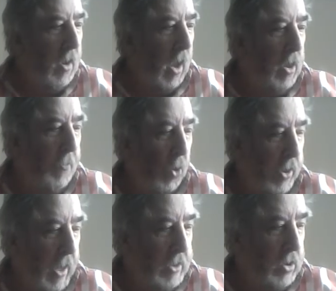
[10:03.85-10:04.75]
And the book
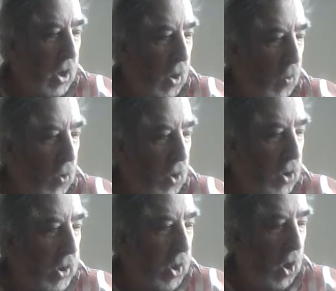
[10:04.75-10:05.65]
is
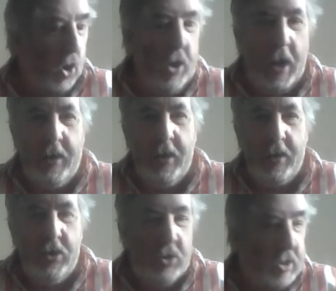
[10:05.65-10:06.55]
Work and
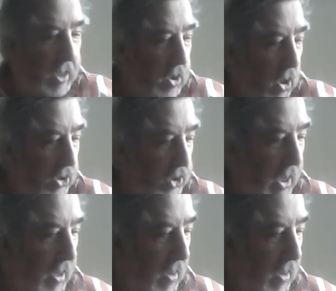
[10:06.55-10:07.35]
Organisation Psychology,